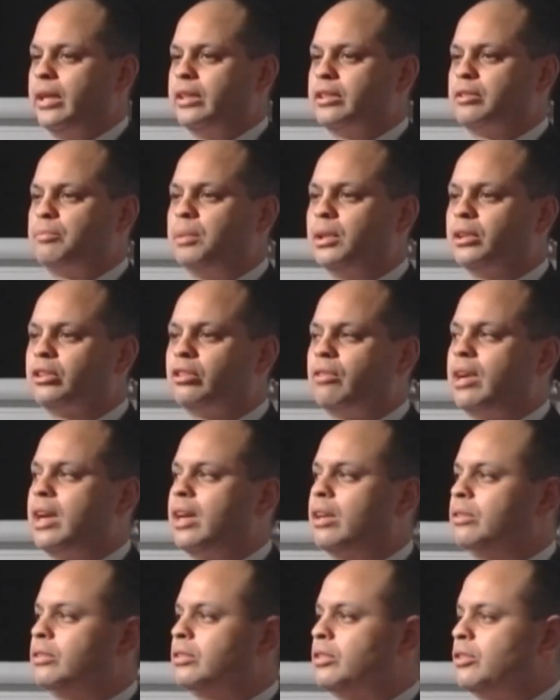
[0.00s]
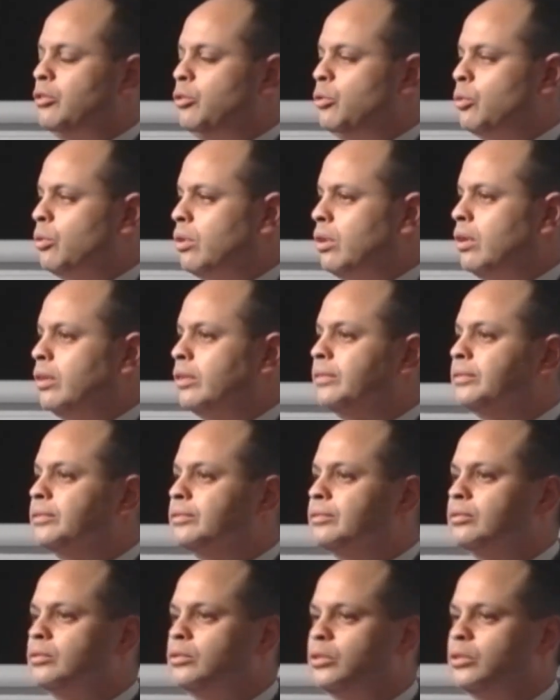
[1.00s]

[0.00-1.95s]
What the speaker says: it's built around your